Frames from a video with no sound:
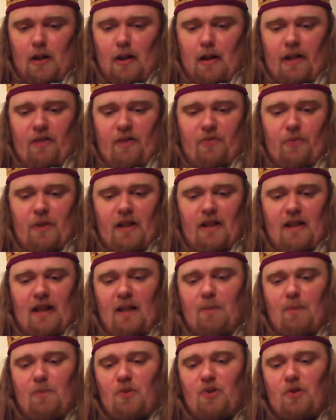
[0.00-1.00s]
If we
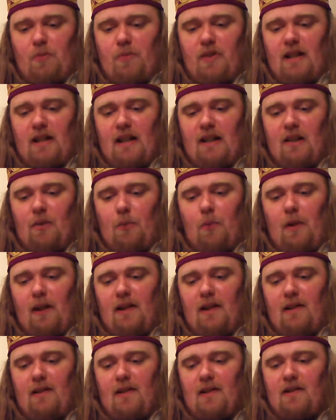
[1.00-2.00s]
name something in a
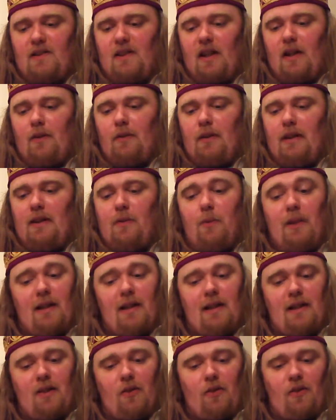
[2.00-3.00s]
way that only we
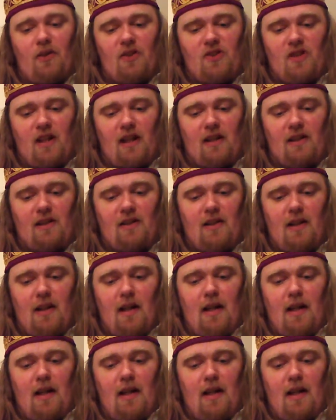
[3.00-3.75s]
can understand,